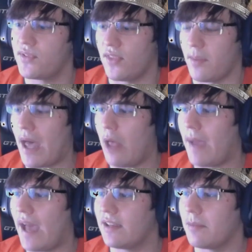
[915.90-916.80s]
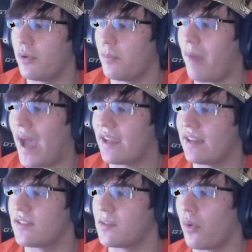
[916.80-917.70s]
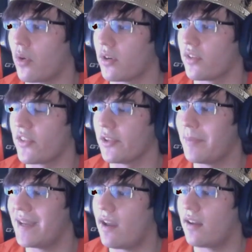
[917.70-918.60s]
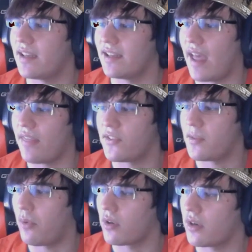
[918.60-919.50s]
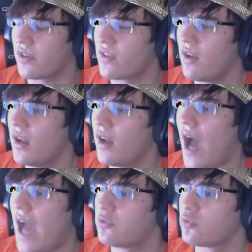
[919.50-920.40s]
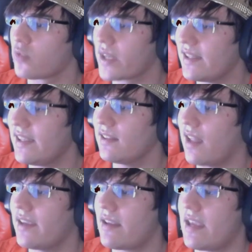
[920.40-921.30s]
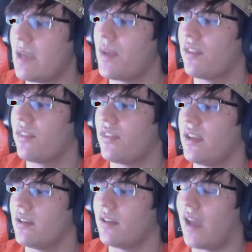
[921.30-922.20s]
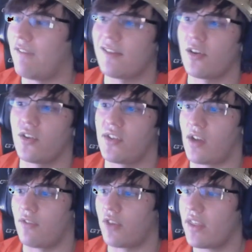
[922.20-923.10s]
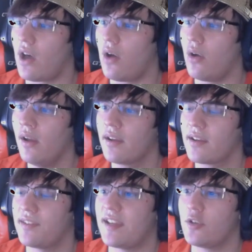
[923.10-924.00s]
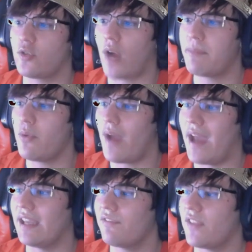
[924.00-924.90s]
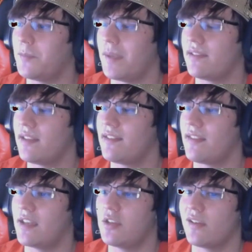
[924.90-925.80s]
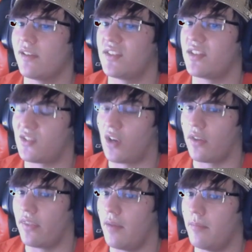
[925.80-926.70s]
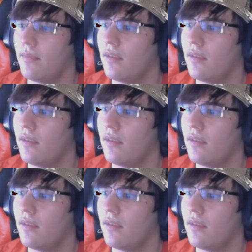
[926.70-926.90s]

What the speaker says: The Palpad can put back any supporters. The Lumineon can get the supporters. I really like keeping the Adventurer's Discovery, though, because it can grab you any of these pieces, and then you can just discard them.